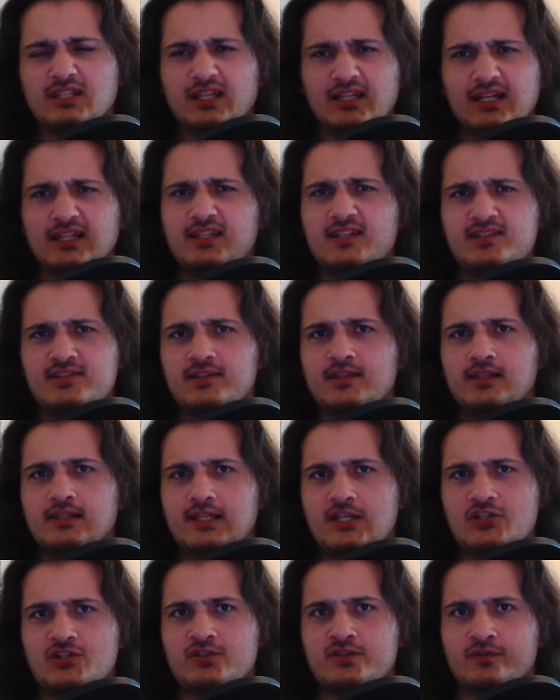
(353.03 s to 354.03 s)
at least in the
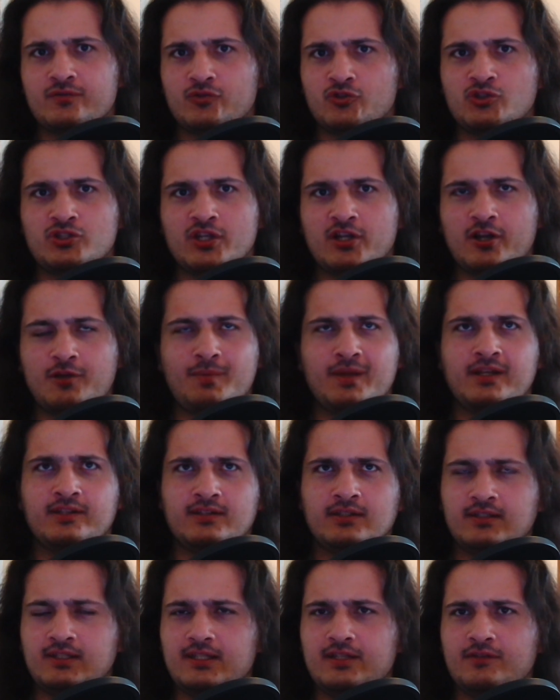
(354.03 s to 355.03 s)
Legends of Runeterra, but in
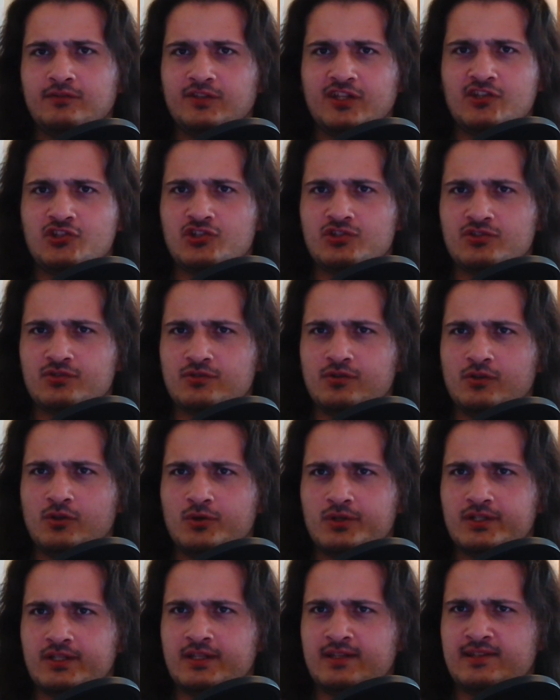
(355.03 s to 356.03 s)
the League of Legends
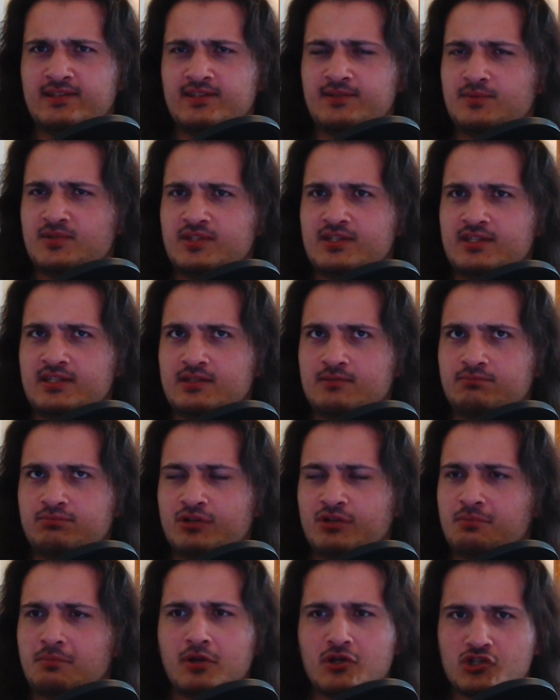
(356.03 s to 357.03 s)
lore, it seems he is
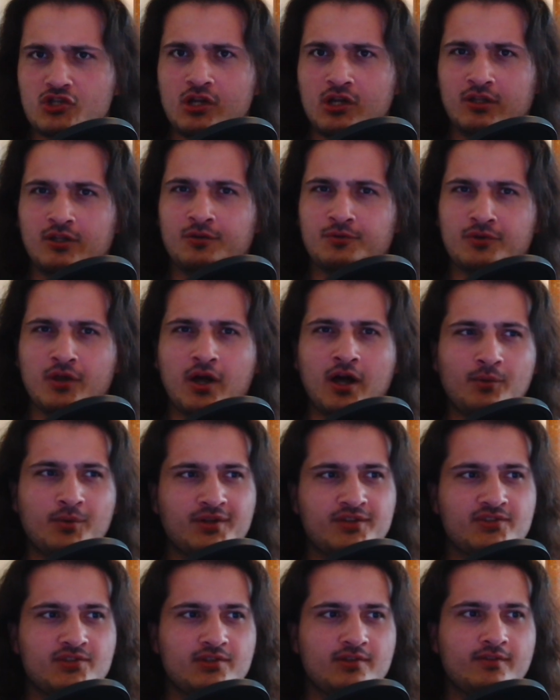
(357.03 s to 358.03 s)
pretty much alone
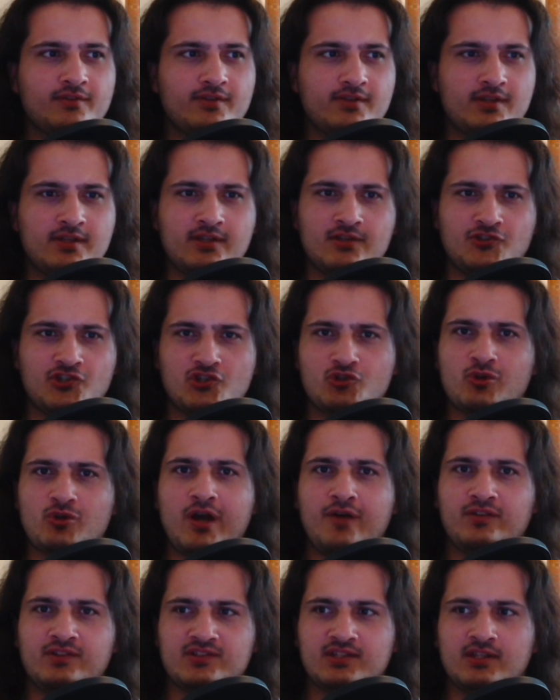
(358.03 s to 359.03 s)
always. He just
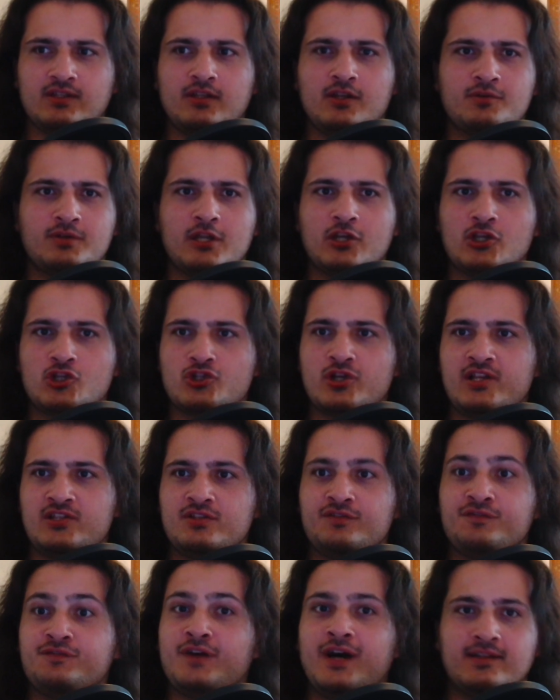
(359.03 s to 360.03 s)
travels alone and tries
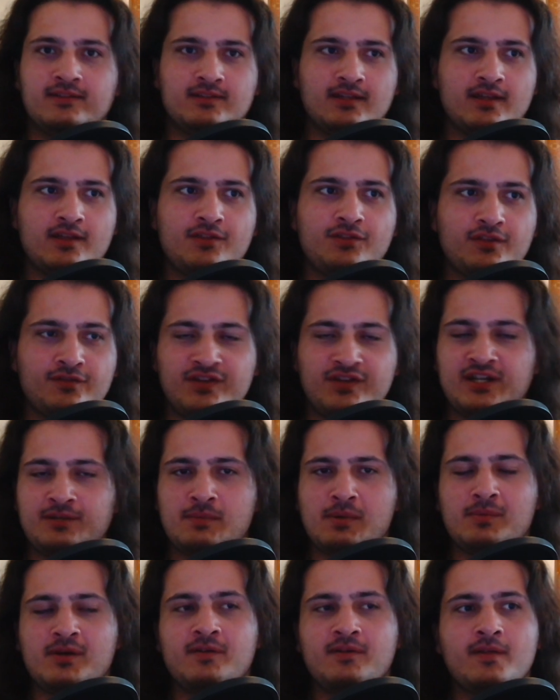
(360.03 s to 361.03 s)
to find death, if I
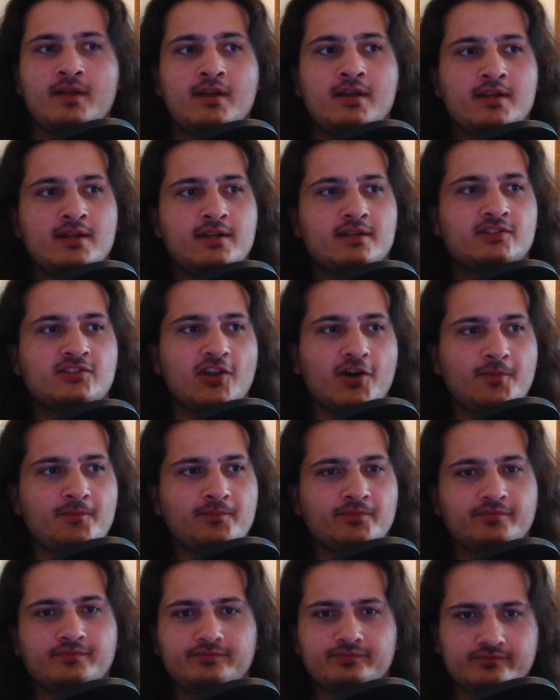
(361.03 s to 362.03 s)
remember. So,
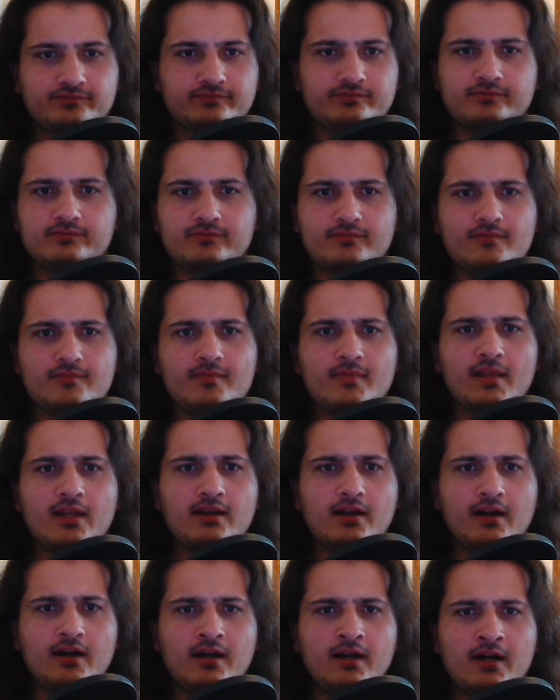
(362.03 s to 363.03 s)

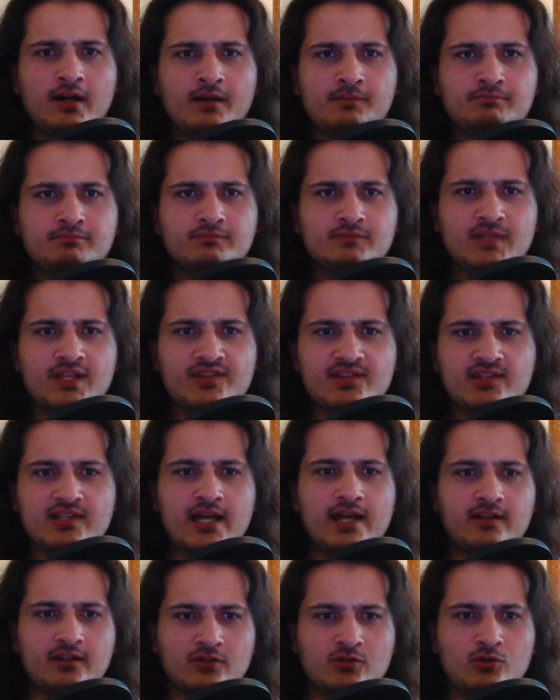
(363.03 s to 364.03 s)
uh, this is
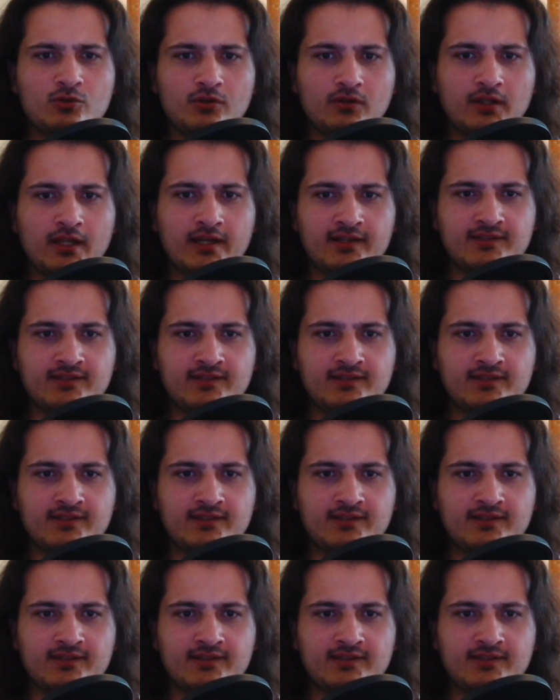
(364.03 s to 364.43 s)
kind of cool. Like